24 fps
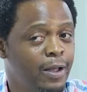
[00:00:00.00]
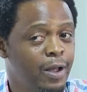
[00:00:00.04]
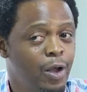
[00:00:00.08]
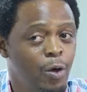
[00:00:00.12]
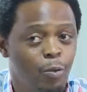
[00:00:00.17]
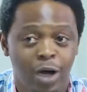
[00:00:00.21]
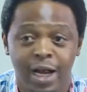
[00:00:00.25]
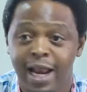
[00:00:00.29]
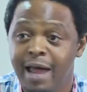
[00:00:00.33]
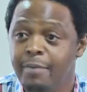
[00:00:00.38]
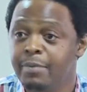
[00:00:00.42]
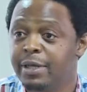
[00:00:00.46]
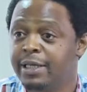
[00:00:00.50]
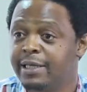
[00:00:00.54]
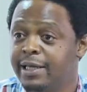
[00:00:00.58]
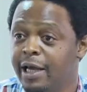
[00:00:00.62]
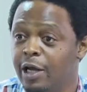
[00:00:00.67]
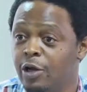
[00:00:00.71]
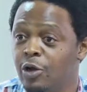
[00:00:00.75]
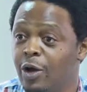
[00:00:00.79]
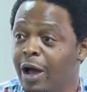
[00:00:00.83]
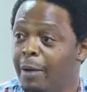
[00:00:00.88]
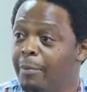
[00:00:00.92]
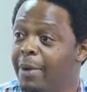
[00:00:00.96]
Well, let me
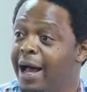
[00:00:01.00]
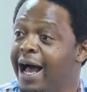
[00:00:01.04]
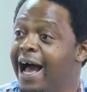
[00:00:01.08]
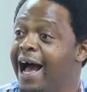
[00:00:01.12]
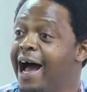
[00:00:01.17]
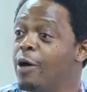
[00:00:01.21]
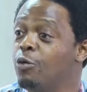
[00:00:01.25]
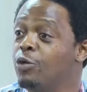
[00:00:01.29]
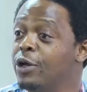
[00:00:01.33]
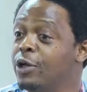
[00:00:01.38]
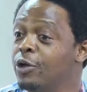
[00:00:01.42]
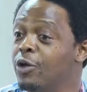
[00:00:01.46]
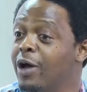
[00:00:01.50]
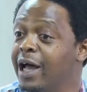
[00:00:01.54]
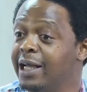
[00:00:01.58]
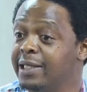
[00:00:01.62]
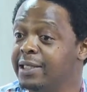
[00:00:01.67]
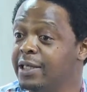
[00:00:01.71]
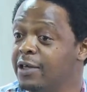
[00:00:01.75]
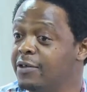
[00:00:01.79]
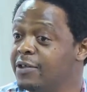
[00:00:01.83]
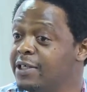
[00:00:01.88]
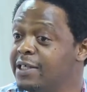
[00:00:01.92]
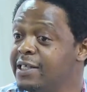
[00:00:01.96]
tell you about how we know
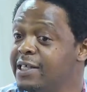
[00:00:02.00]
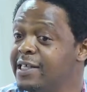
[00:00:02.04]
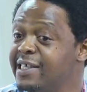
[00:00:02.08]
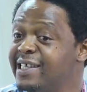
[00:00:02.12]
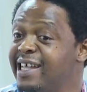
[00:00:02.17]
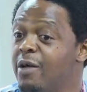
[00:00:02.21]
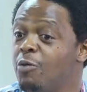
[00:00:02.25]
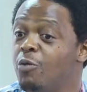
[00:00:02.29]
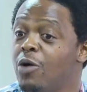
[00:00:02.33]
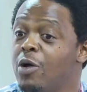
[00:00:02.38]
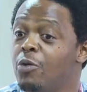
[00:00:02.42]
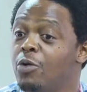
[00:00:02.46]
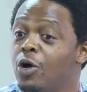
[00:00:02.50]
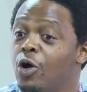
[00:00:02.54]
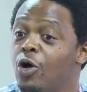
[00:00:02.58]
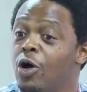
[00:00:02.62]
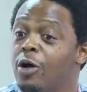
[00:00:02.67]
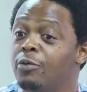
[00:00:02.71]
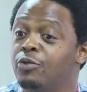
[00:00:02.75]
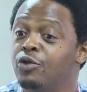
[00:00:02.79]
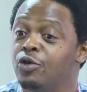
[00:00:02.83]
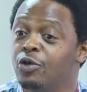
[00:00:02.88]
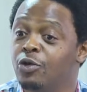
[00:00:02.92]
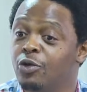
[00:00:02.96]
ourselves. It's the same way we
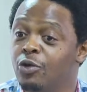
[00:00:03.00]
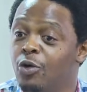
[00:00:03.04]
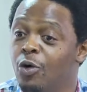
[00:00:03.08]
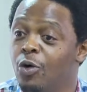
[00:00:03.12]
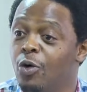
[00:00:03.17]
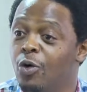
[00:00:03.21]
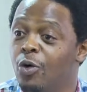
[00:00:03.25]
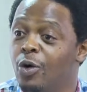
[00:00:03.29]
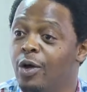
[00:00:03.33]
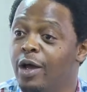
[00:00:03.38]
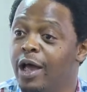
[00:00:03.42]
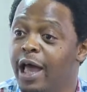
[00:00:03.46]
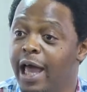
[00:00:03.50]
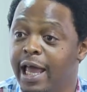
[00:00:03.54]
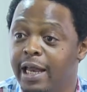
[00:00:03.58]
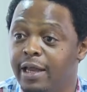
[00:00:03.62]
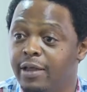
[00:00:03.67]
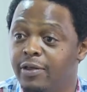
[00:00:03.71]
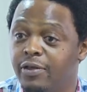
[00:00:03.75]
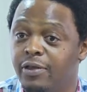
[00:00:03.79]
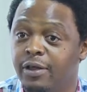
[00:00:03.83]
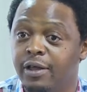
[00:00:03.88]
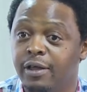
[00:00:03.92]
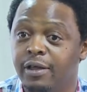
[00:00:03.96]
come to know
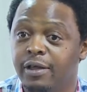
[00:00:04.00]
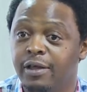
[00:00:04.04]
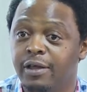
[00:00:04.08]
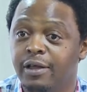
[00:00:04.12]
anything.